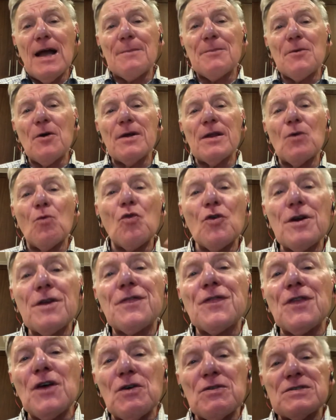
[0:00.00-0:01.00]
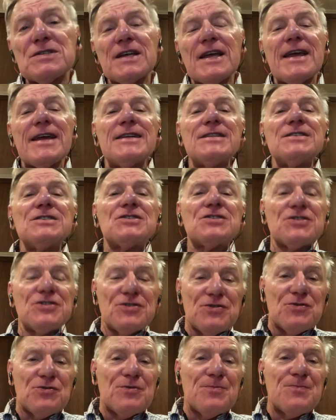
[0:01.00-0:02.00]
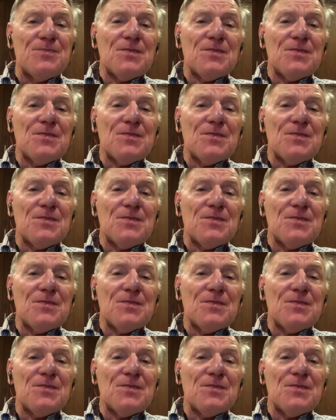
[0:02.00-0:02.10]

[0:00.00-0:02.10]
I'm going to work those into